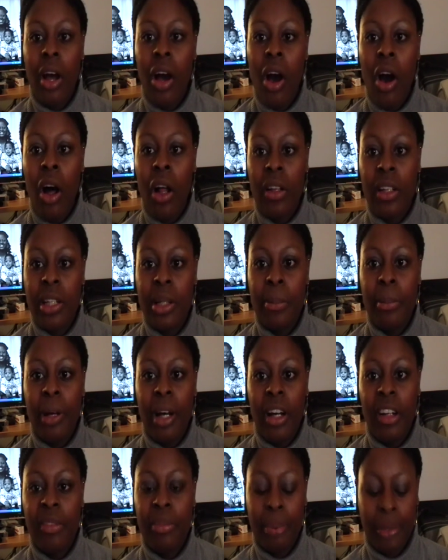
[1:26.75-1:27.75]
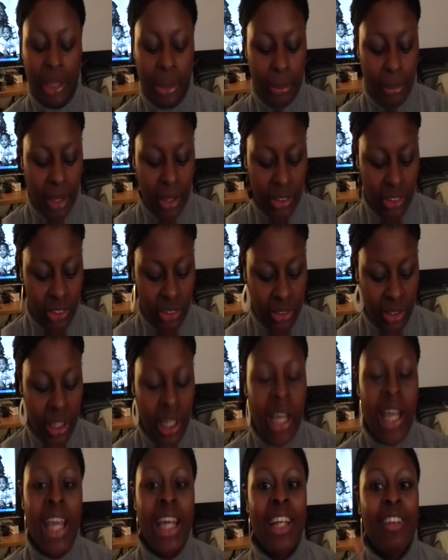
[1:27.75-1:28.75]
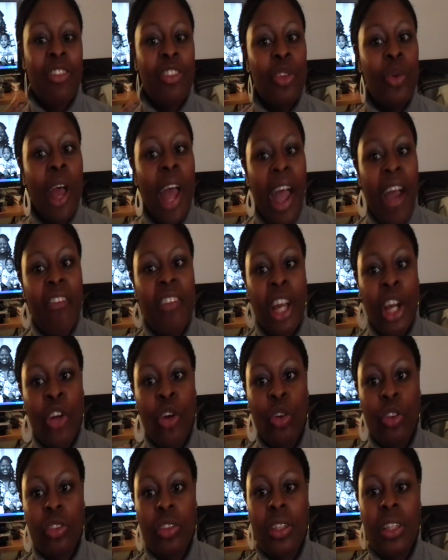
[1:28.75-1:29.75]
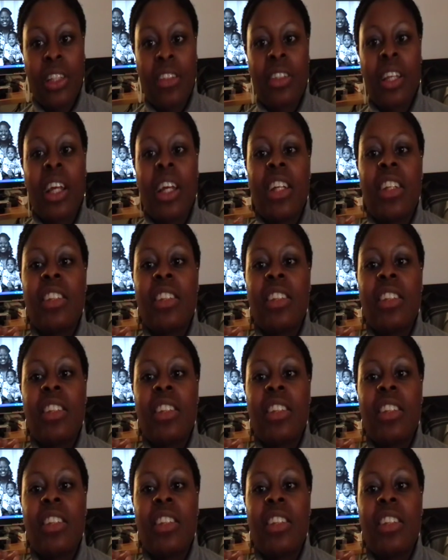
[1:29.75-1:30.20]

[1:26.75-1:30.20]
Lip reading: all the above, pretty much. And if you have that grocery list,